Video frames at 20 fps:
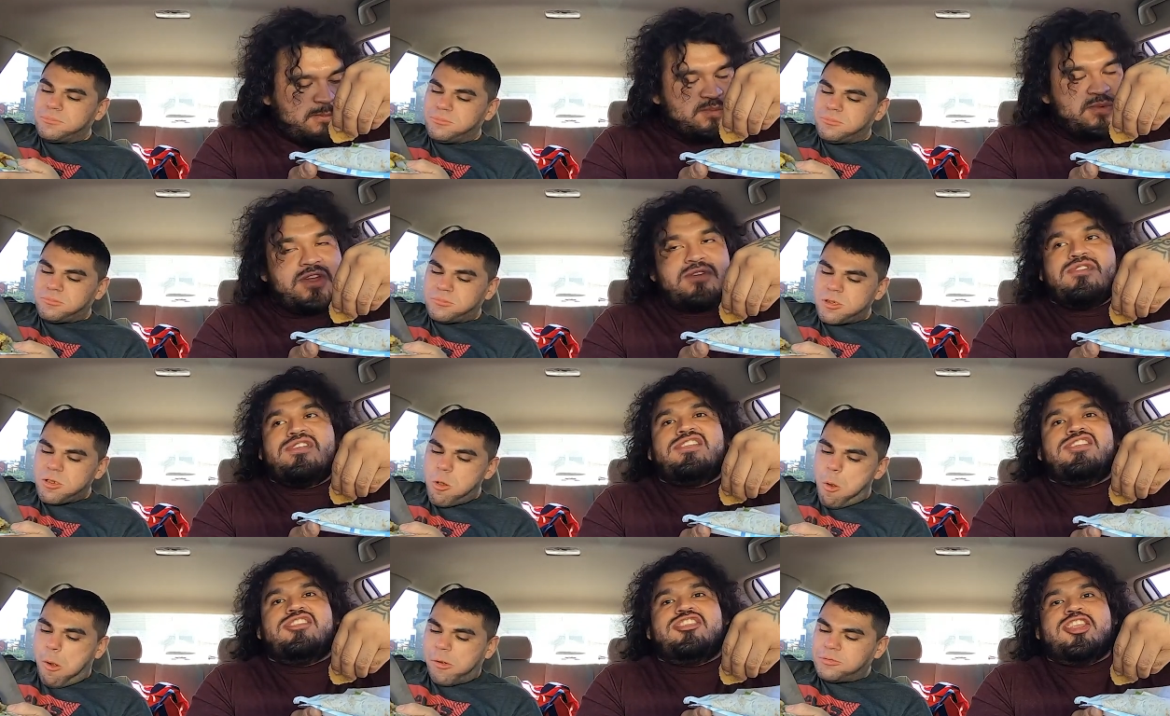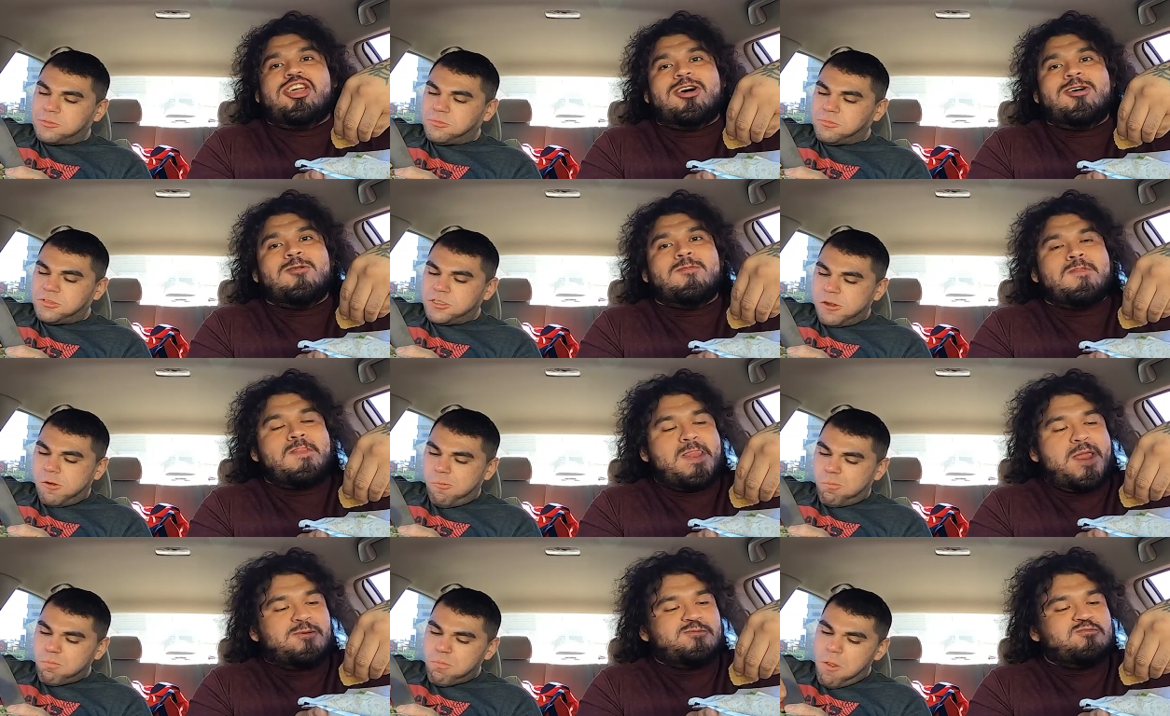Speaker 1: they really don't.
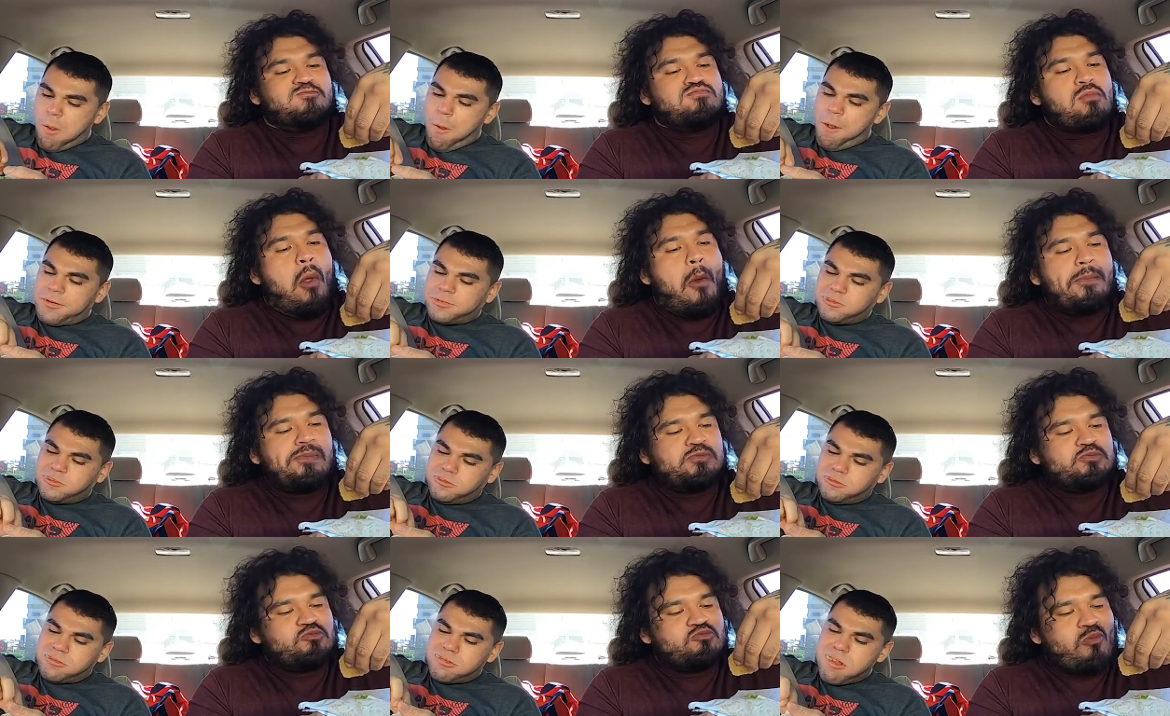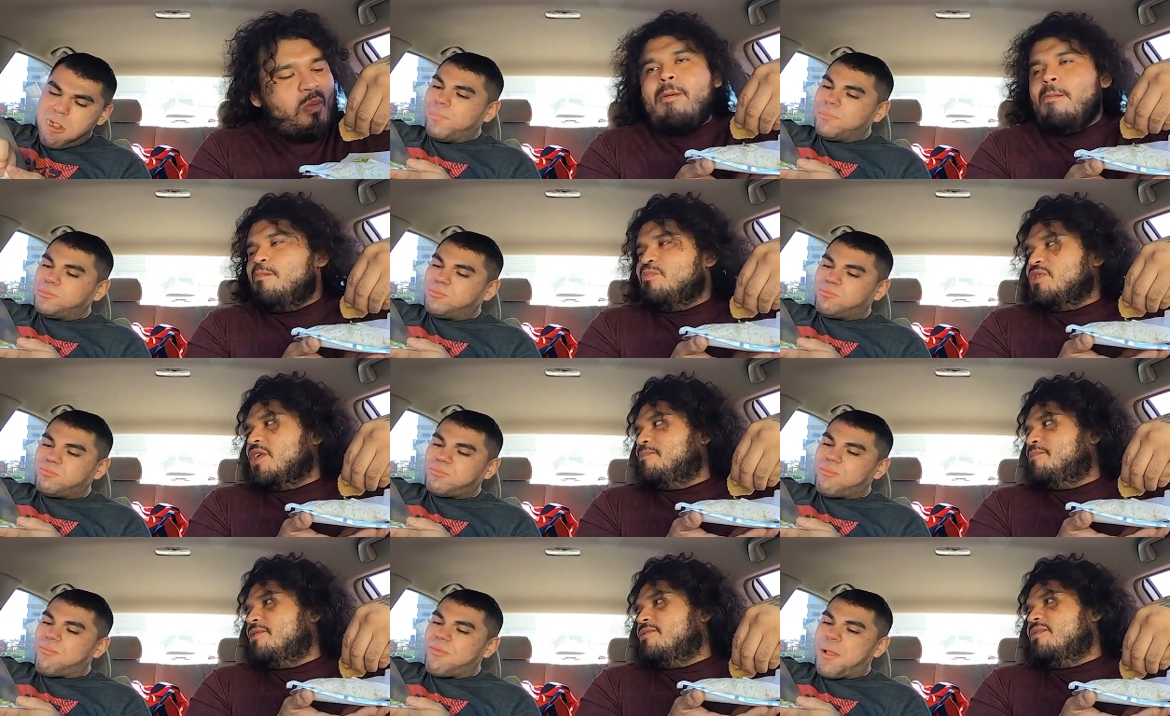Mm -mm.
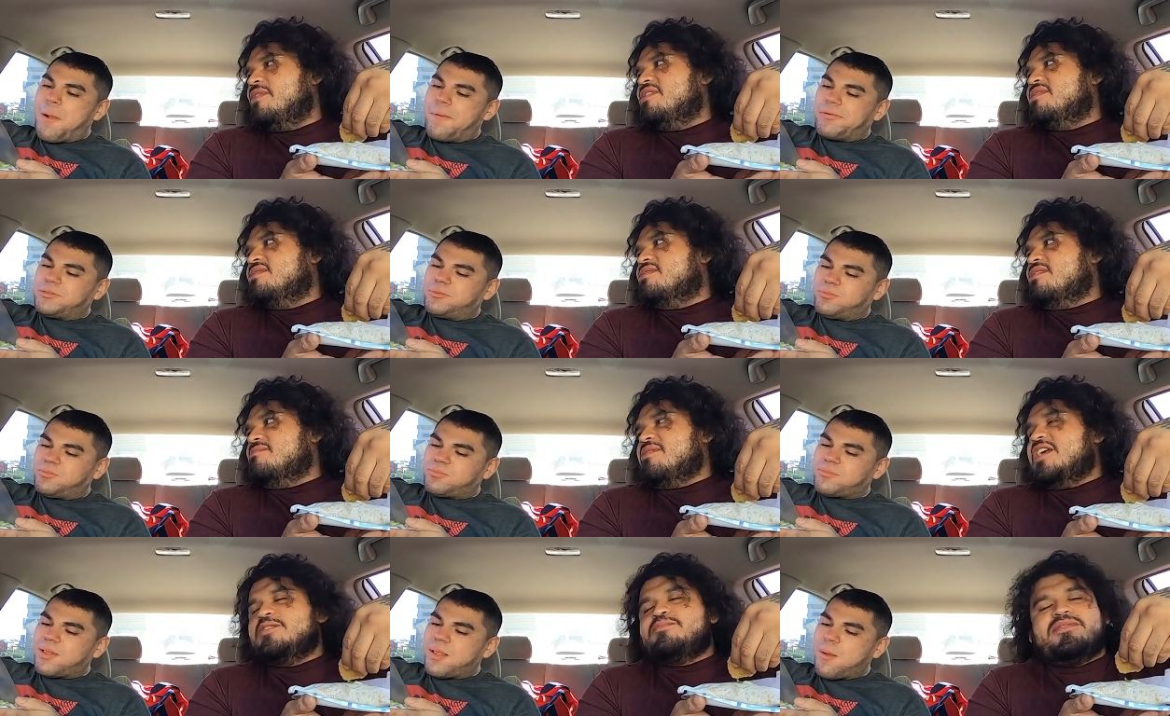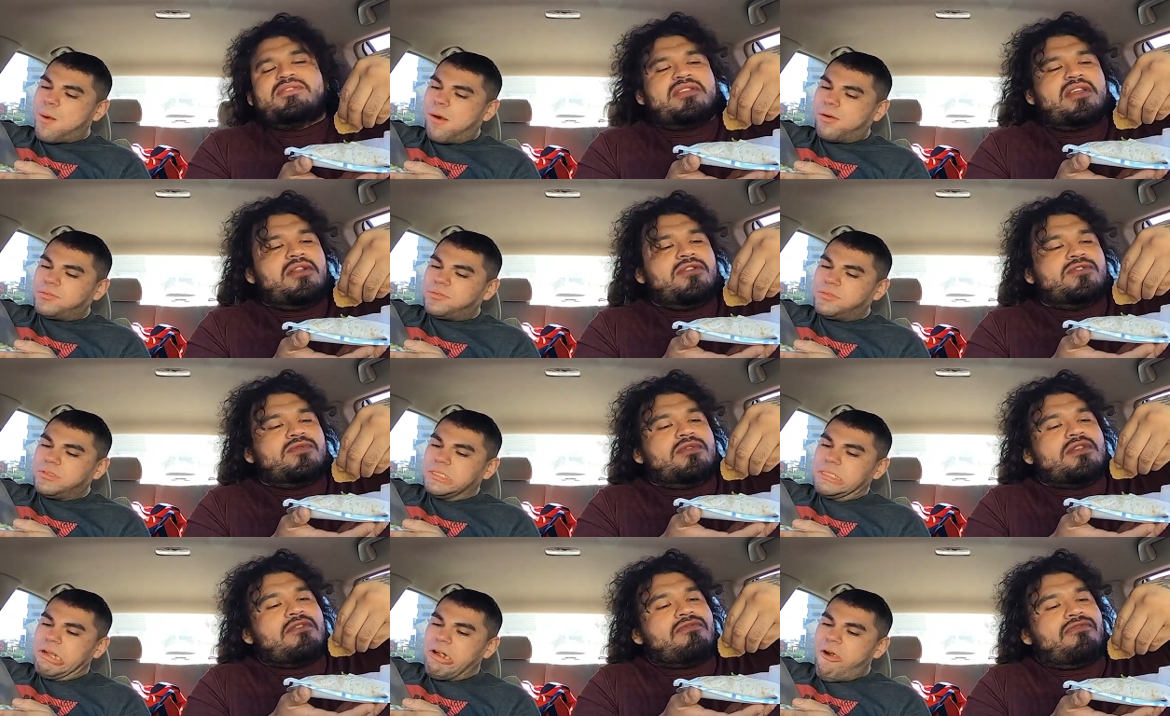They put raisins on mashed
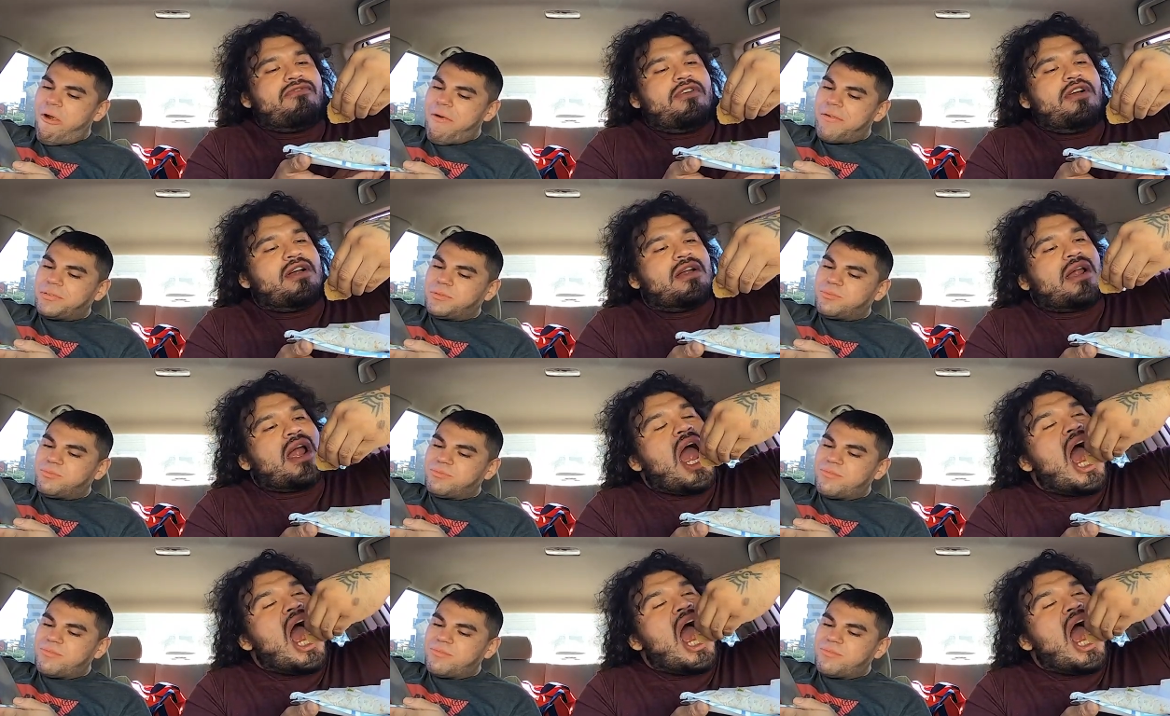potatoes. What the fuck?